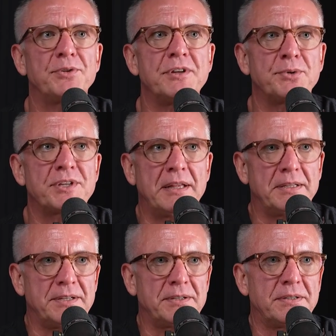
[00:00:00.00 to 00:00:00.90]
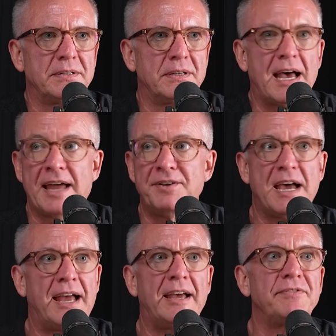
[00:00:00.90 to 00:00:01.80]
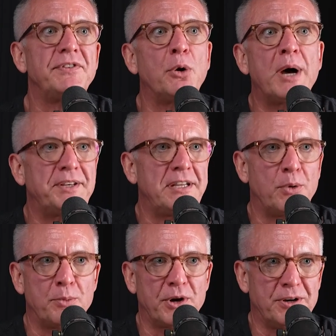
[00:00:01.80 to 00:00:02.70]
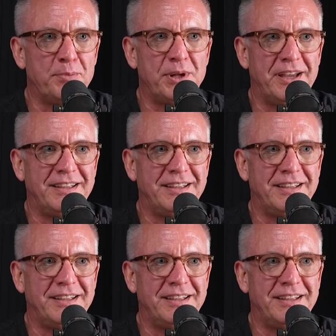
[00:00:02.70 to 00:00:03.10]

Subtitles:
There's no set list. I have no idea what we're going to play.